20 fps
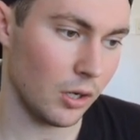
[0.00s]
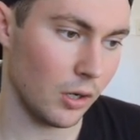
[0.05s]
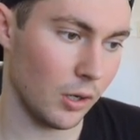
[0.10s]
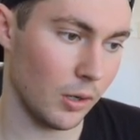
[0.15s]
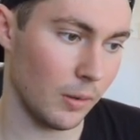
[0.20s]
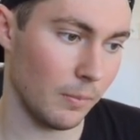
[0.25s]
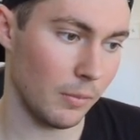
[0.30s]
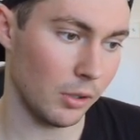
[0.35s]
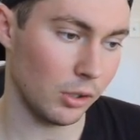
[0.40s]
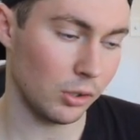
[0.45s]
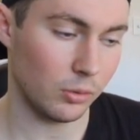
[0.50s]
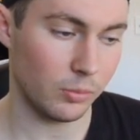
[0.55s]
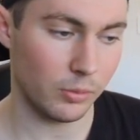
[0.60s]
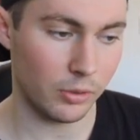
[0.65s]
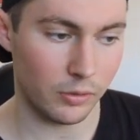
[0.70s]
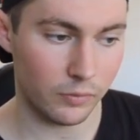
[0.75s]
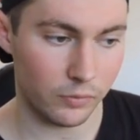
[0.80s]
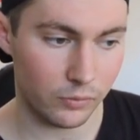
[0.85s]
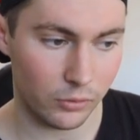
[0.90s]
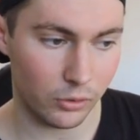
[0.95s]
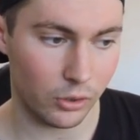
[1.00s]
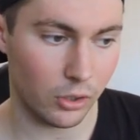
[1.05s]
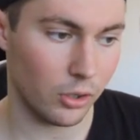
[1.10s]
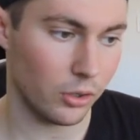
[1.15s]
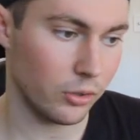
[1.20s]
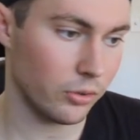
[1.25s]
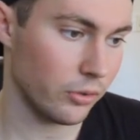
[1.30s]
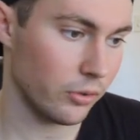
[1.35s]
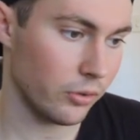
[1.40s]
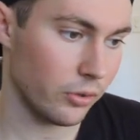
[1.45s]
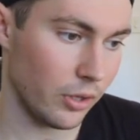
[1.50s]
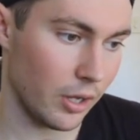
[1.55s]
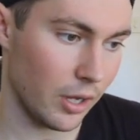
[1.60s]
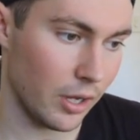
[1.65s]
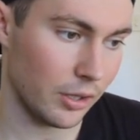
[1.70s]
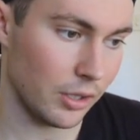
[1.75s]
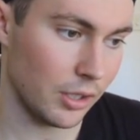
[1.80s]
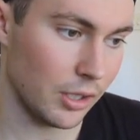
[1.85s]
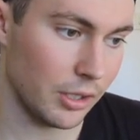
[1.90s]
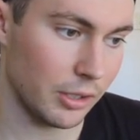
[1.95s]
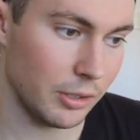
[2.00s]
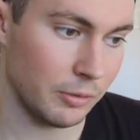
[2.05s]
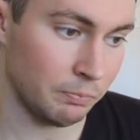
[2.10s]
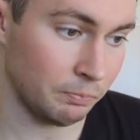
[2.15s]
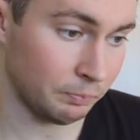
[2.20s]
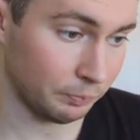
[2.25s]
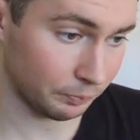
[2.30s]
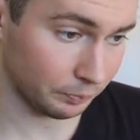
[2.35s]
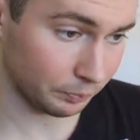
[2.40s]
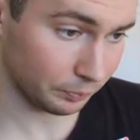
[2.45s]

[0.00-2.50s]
a little bit of growth, and then